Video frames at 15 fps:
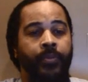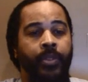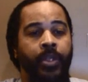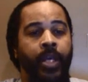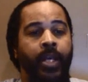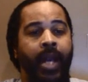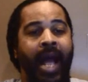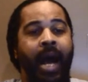
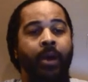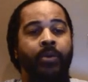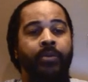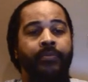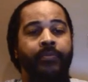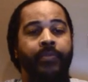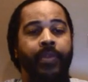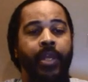yet out
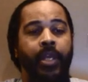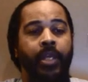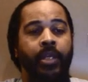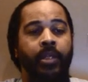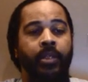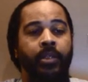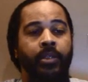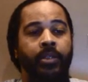of
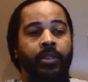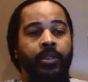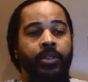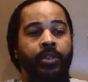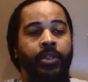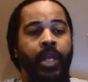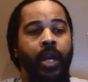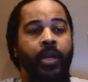thee
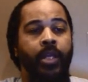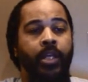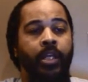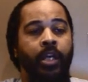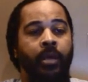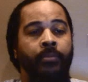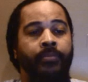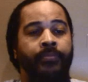shall he
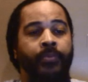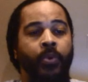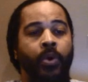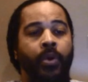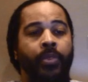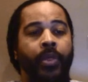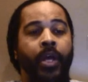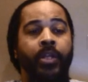come
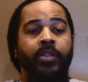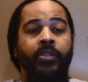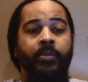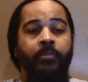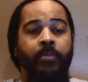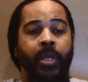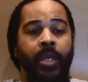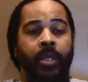forth unto
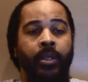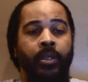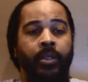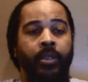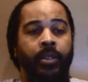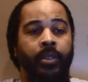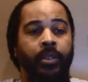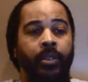me,
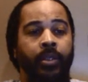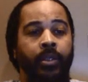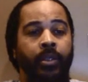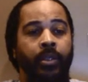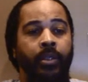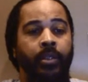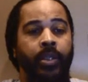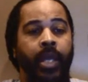
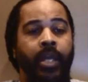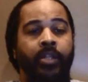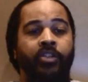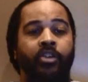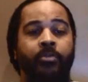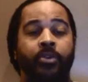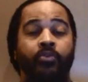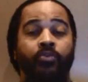that is
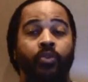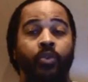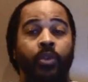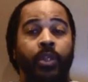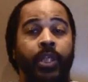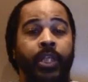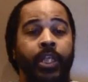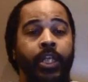to be
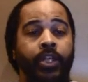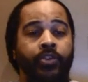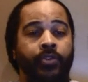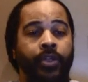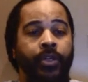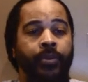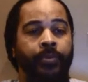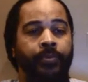ruler in
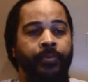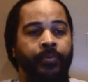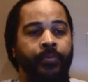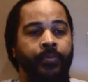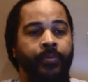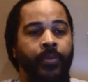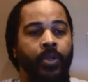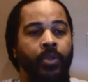Israel,
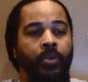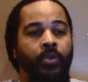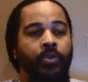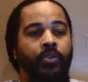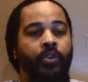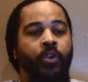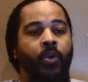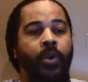
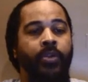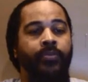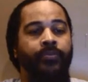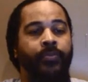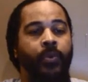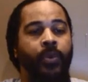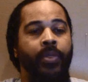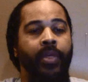whose goings
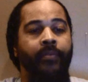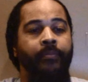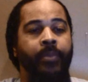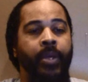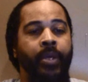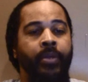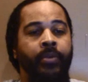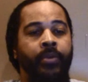forth have
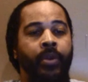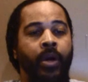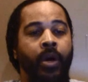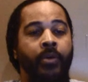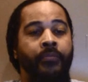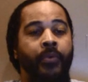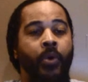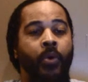been
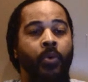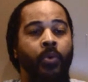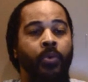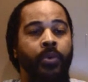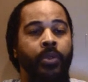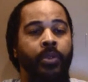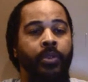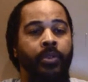of
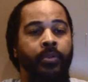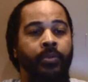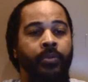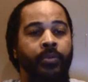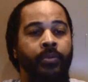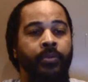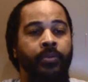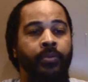old,
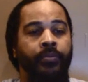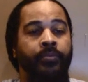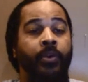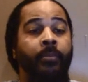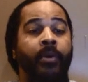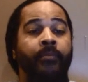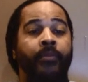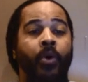
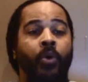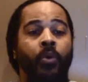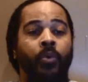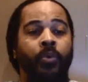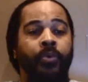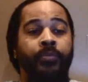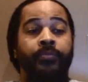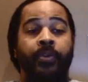from
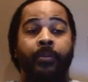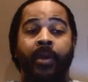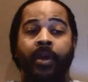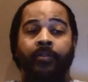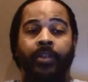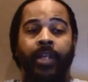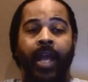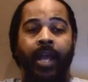
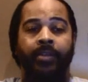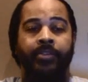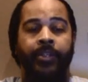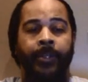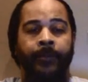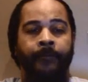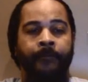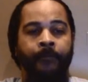
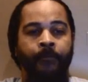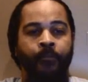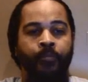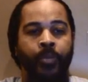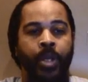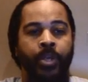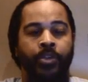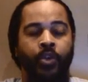everlasting.
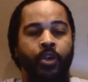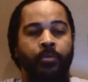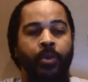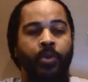So the